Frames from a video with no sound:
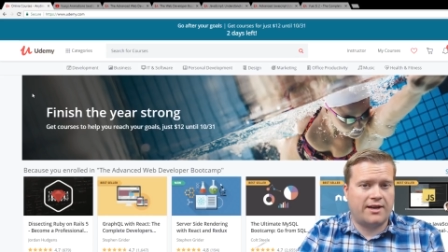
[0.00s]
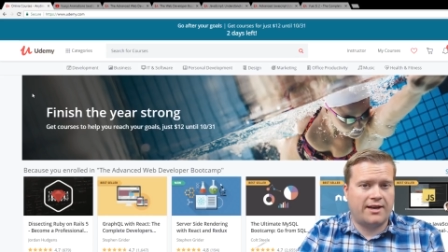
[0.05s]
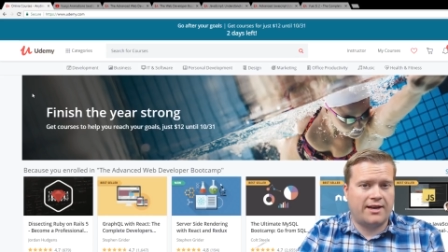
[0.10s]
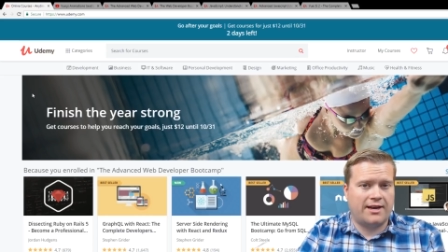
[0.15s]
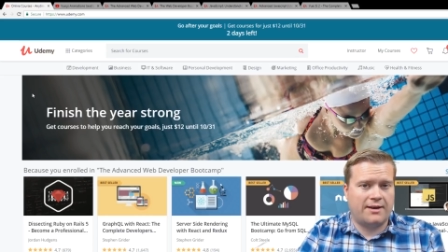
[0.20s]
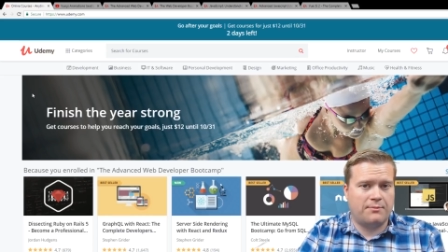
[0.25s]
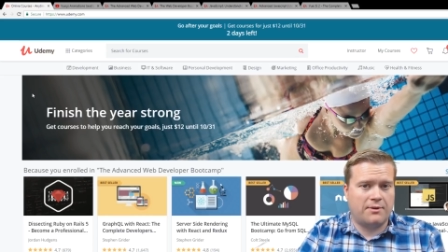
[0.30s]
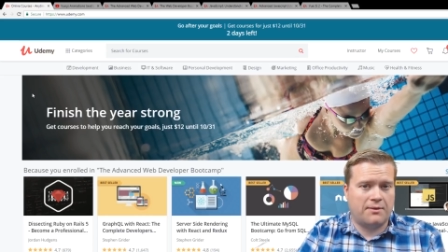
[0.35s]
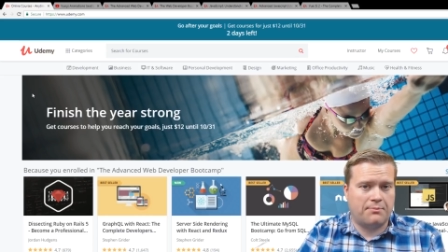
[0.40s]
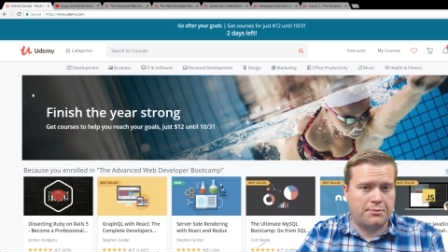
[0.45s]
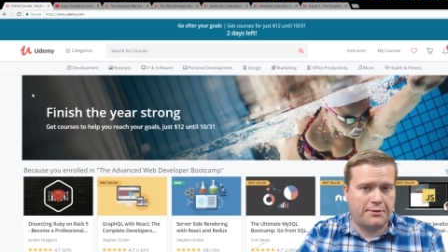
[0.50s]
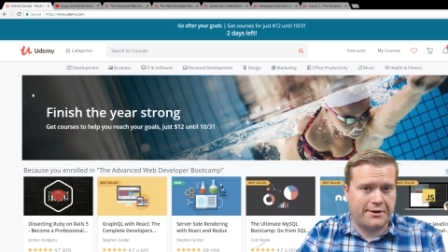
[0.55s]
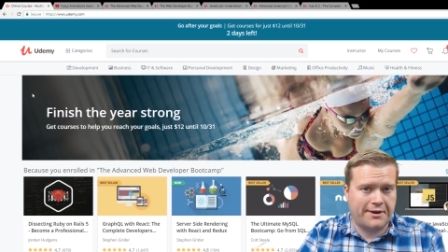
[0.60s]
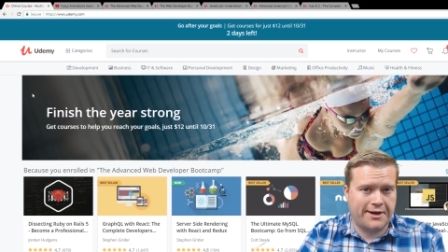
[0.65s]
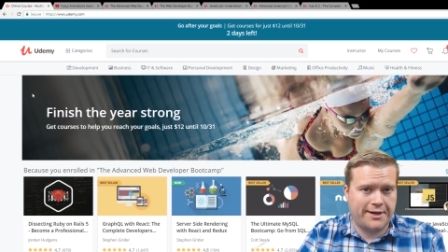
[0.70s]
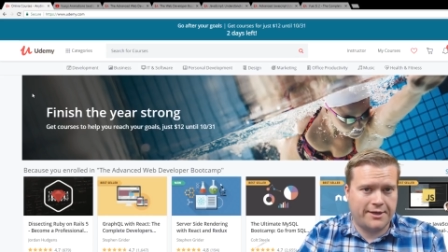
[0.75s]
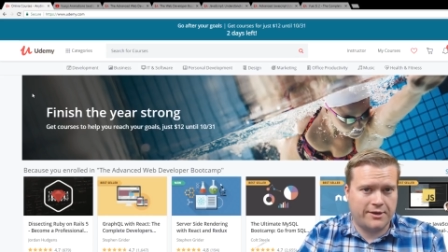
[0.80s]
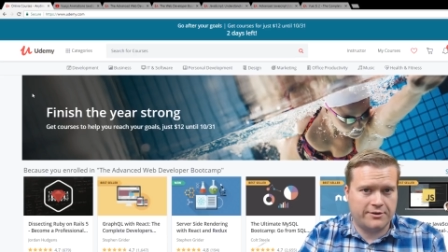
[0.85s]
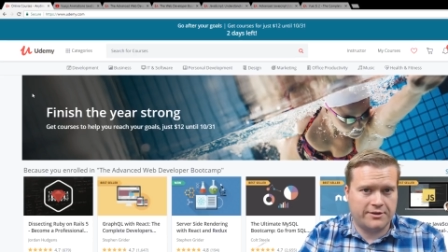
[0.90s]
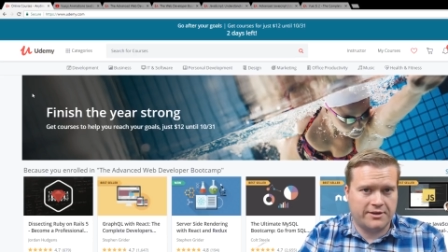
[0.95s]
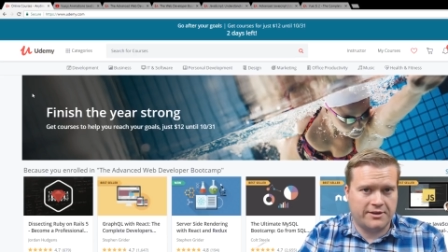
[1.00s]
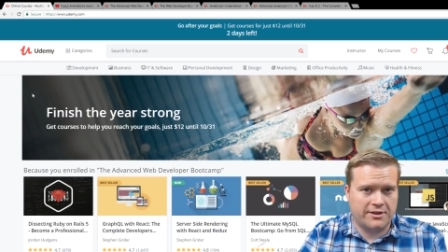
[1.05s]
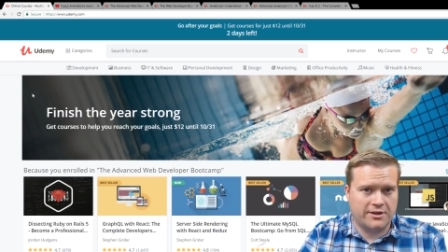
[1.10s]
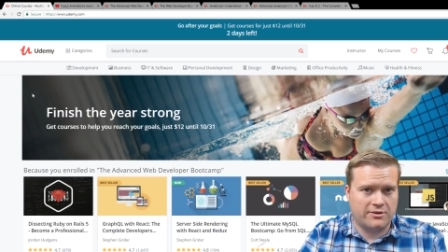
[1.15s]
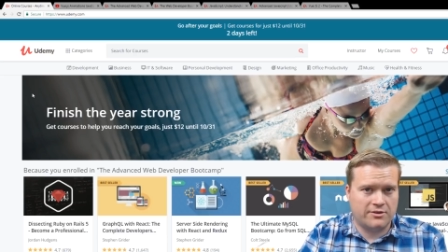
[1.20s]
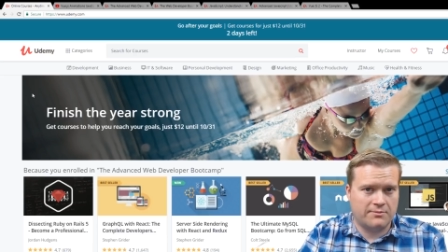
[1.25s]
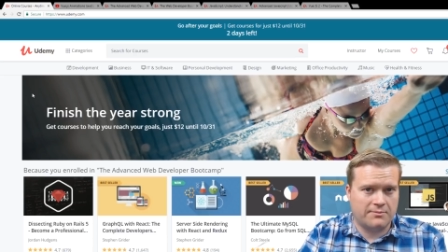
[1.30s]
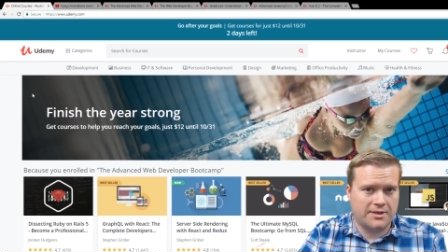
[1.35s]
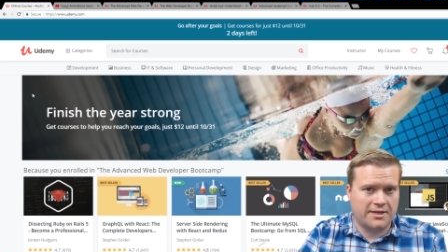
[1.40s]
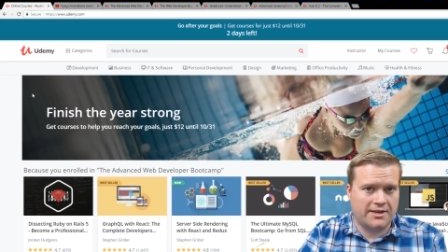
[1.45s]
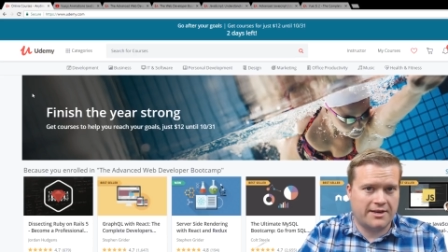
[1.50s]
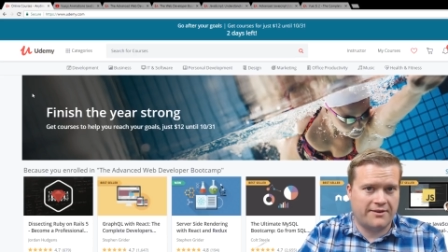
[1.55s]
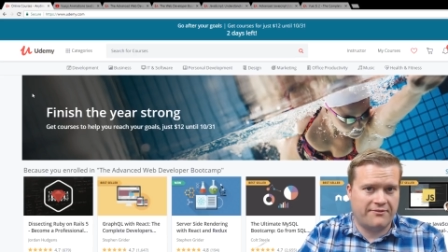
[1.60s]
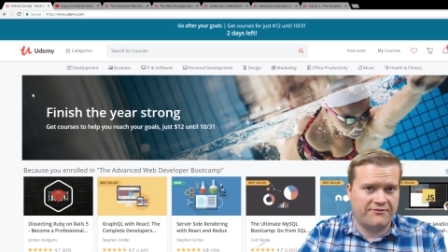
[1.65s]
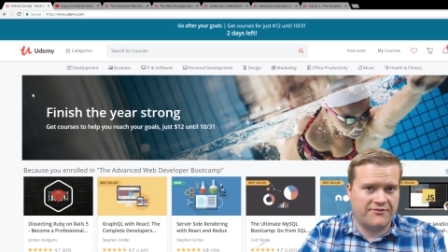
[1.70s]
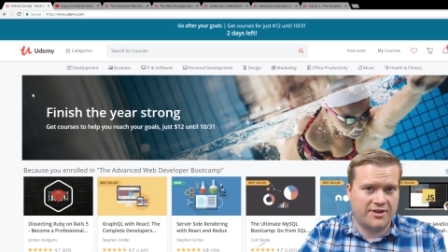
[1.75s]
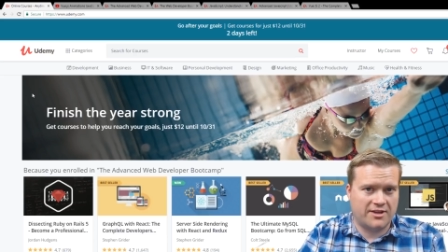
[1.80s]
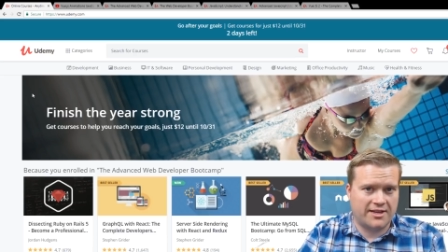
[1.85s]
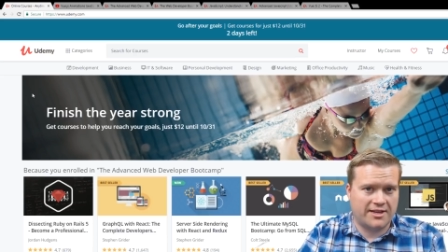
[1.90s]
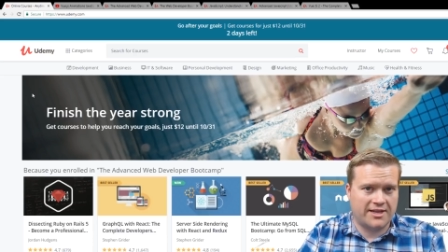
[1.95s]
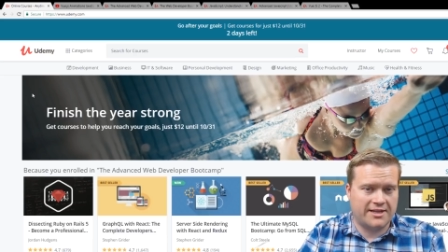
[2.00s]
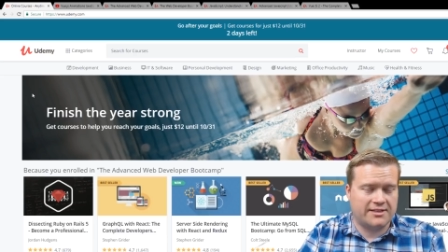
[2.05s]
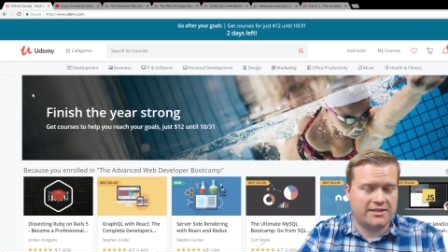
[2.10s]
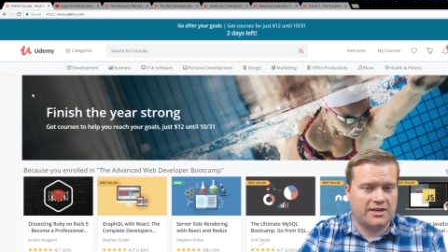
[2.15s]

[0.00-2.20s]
I'm a proud Udemy affiliate.